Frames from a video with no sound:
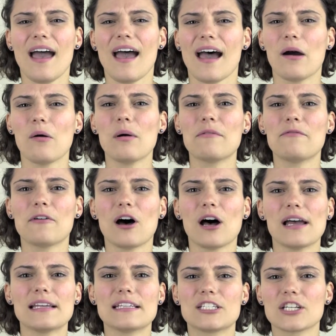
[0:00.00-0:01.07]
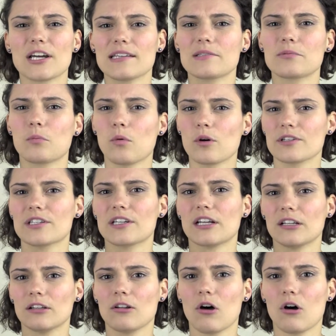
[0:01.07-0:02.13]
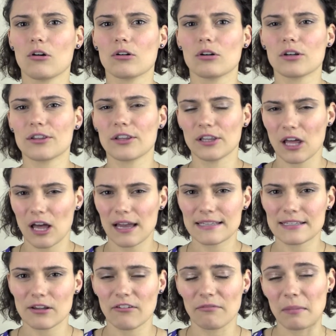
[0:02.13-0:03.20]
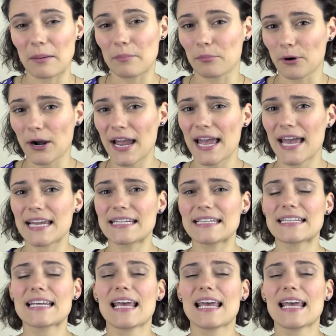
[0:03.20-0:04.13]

However, it just wasn't along the lines of my brand.